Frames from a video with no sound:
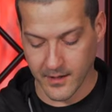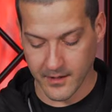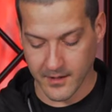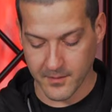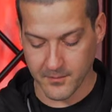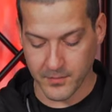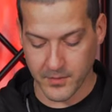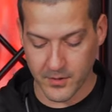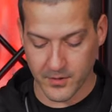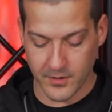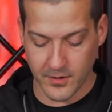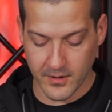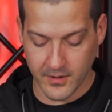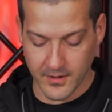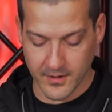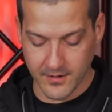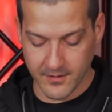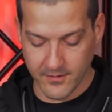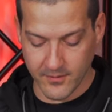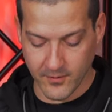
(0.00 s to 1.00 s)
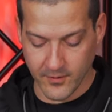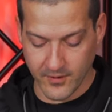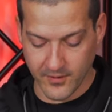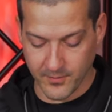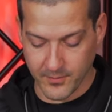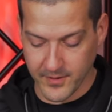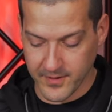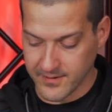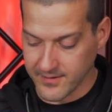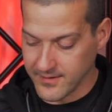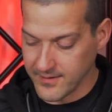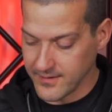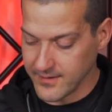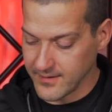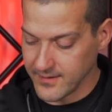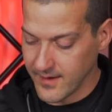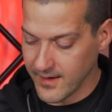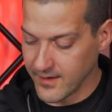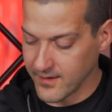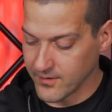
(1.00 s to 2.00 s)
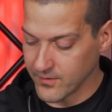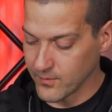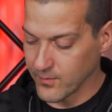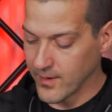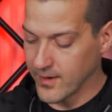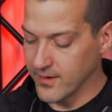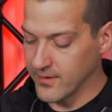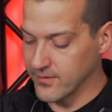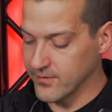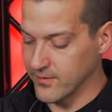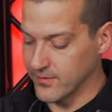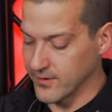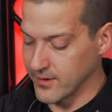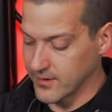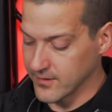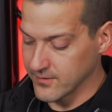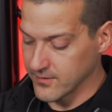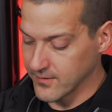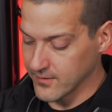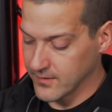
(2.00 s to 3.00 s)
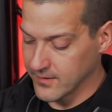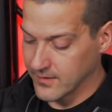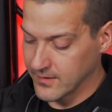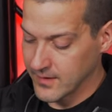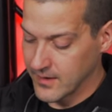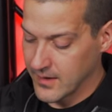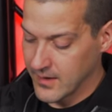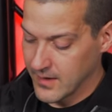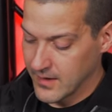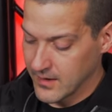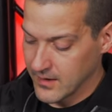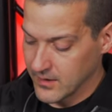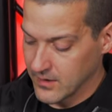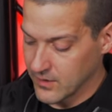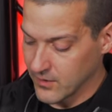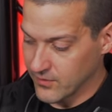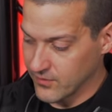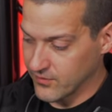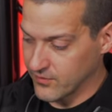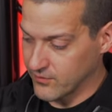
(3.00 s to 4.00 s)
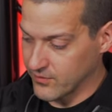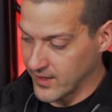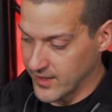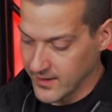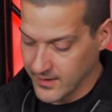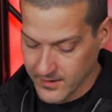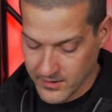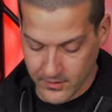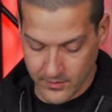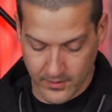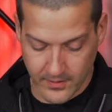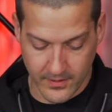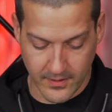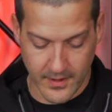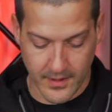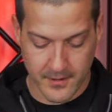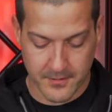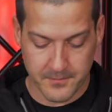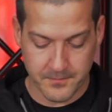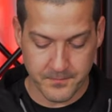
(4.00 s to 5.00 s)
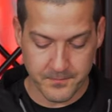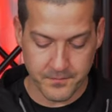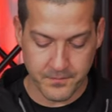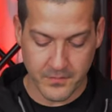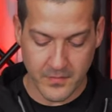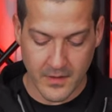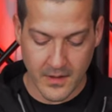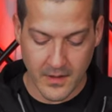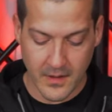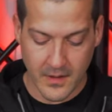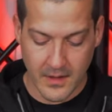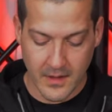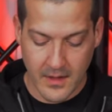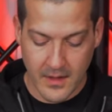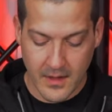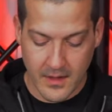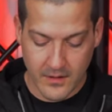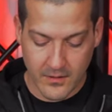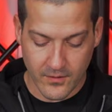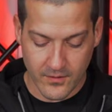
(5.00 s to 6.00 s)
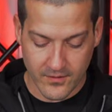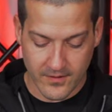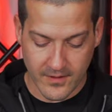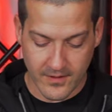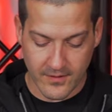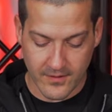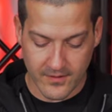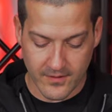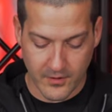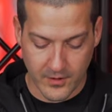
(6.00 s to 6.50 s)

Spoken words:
our computer is USB-C as well, so that'll just go straight into it there. You'll see this